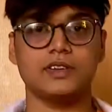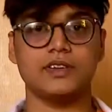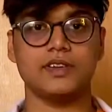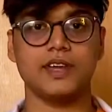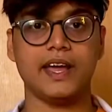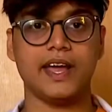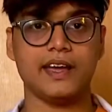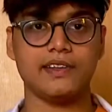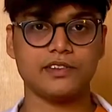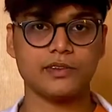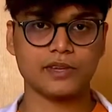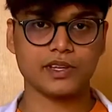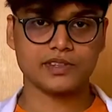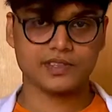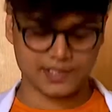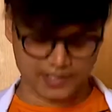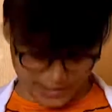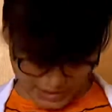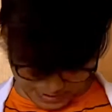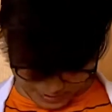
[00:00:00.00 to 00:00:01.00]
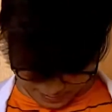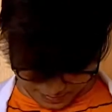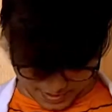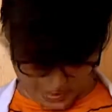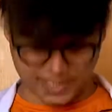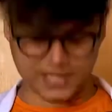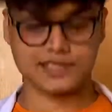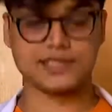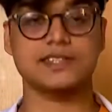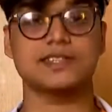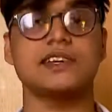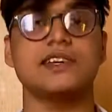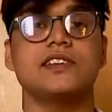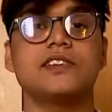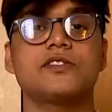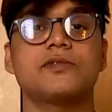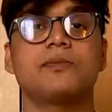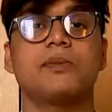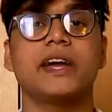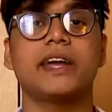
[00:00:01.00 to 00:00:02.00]
As you can see, this is
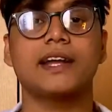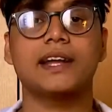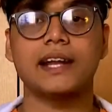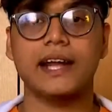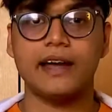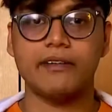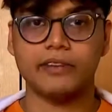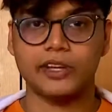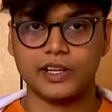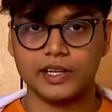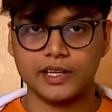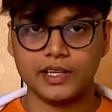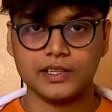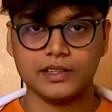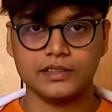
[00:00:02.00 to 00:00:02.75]
my clavicle,